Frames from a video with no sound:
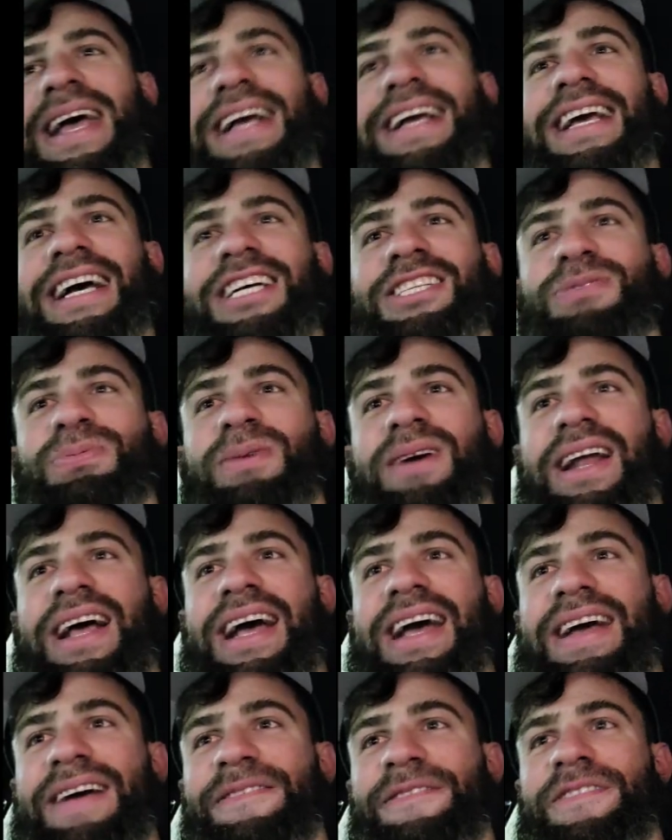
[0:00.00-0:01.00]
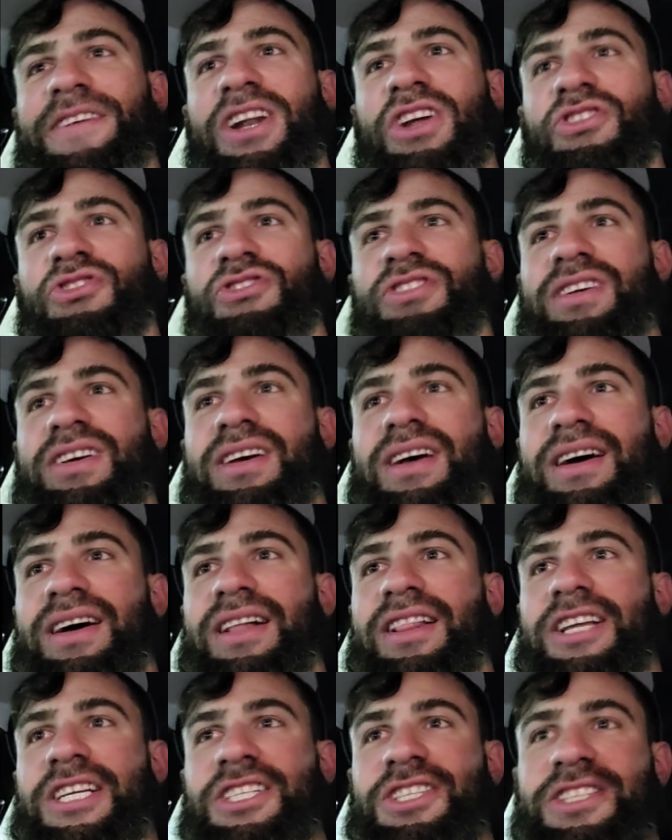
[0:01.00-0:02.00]
hey, guess what I finished
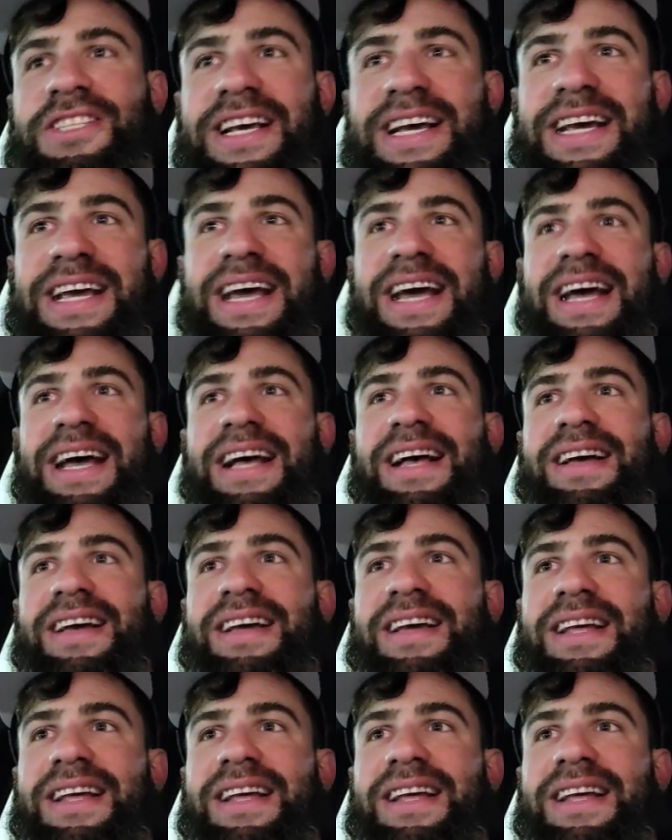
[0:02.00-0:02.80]
this day at?